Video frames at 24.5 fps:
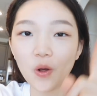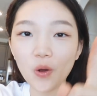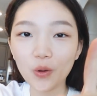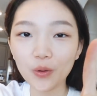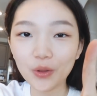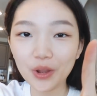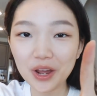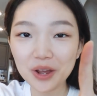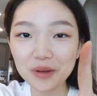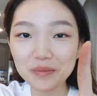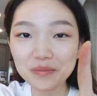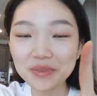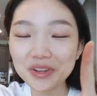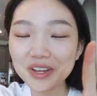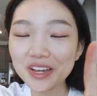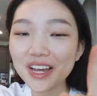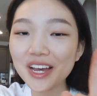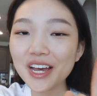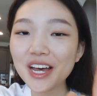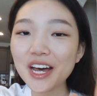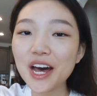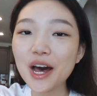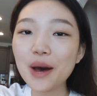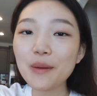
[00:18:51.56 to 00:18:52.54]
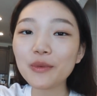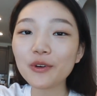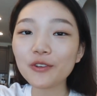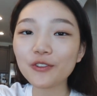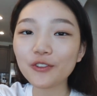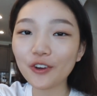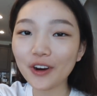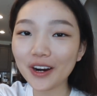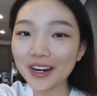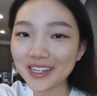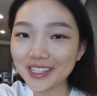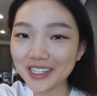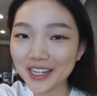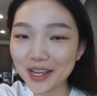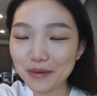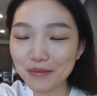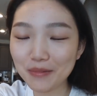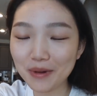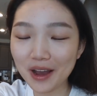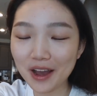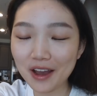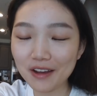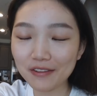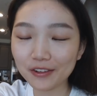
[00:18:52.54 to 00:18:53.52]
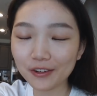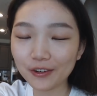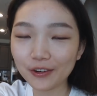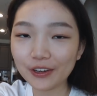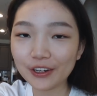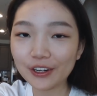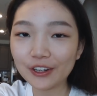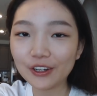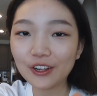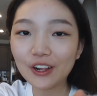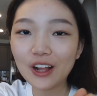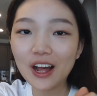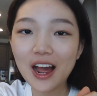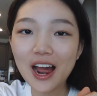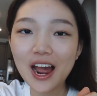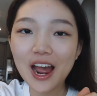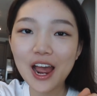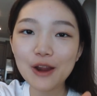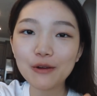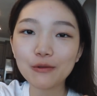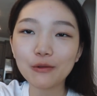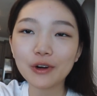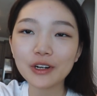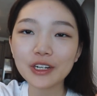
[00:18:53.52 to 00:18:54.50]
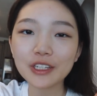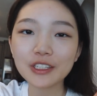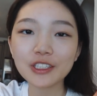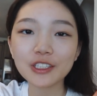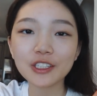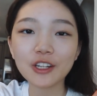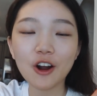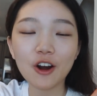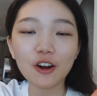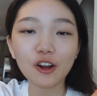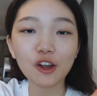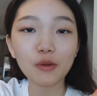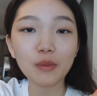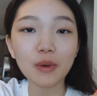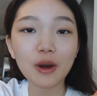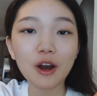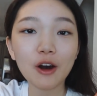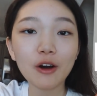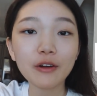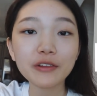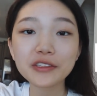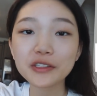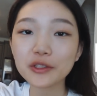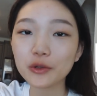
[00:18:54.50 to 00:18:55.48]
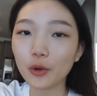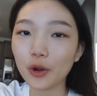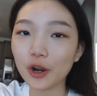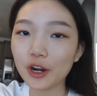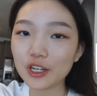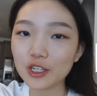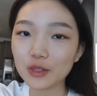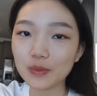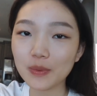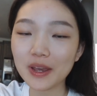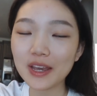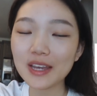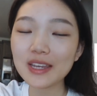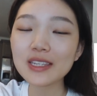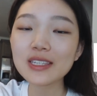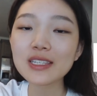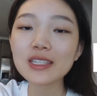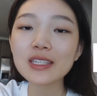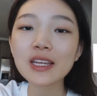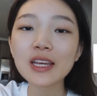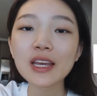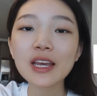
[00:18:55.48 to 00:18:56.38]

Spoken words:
Hold up. Before I say bye for real, I wanted to talk about Squarespace.